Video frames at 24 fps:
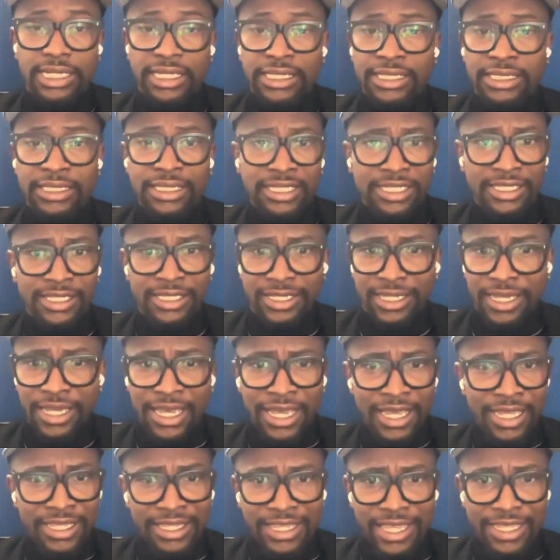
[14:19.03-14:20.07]
I did this
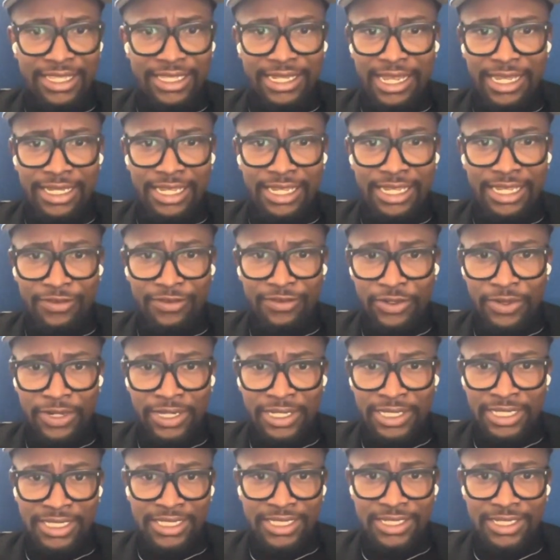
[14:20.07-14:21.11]
thing that I never knew
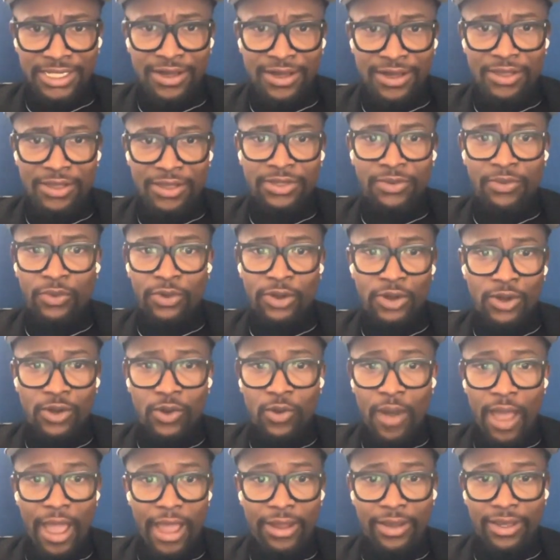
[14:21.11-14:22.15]
existed called the World
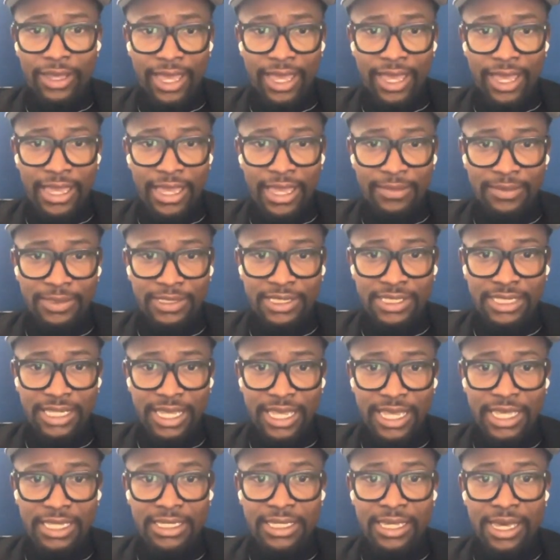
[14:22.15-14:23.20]
Choir Games
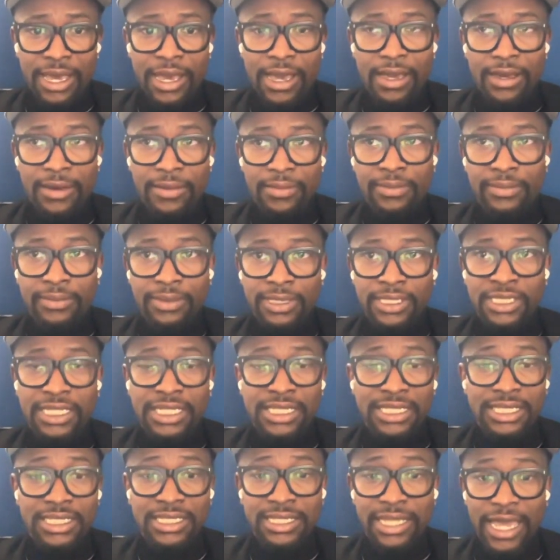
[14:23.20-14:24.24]
in um,
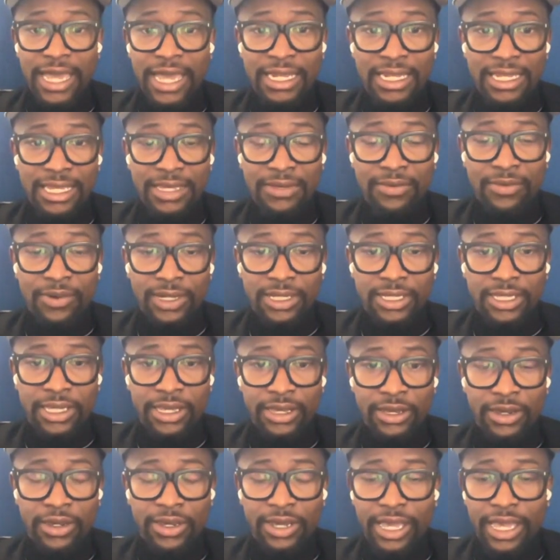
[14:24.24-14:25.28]
Cincinnati one
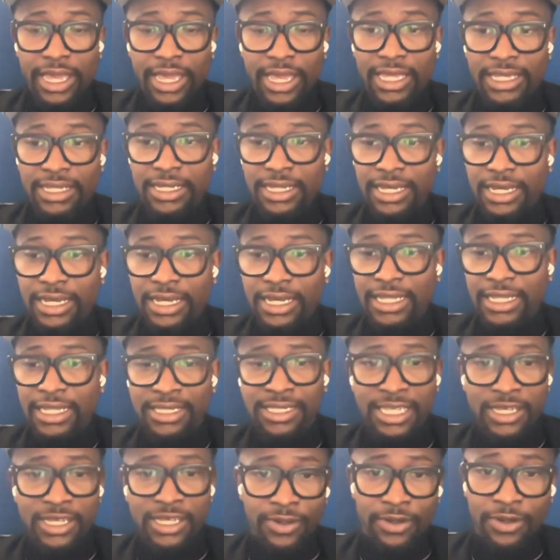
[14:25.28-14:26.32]
year, and I got to
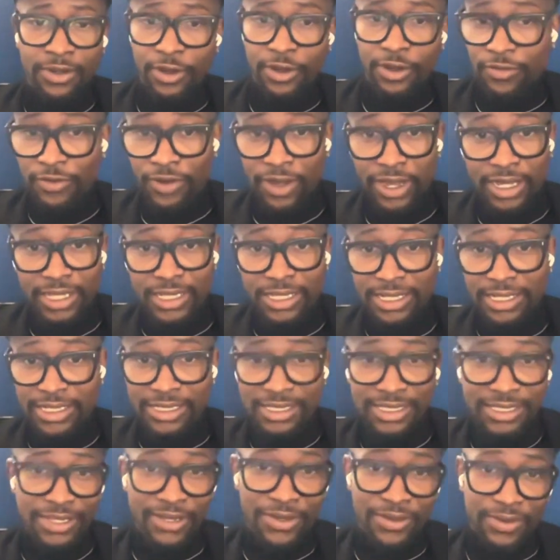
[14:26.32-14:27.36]
sing with Kirk Franklin.
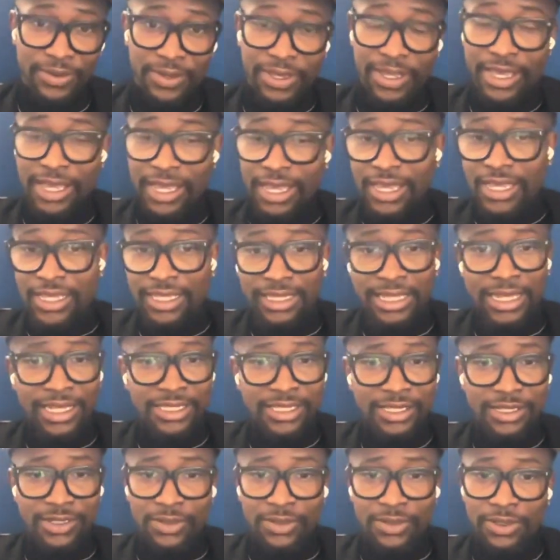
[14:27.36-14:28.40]
So hmm. lots
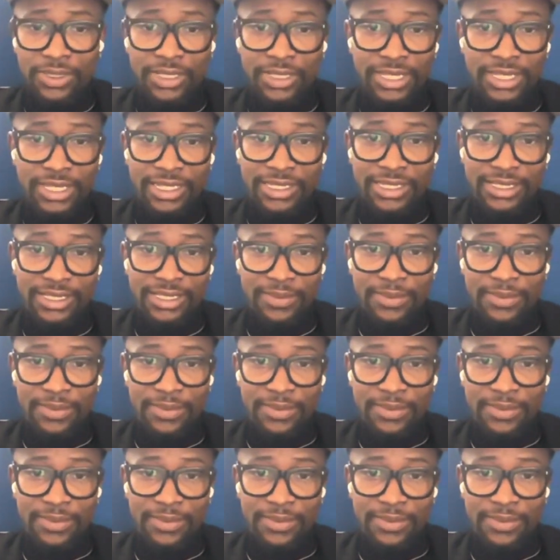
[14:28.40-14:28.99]
of cool things.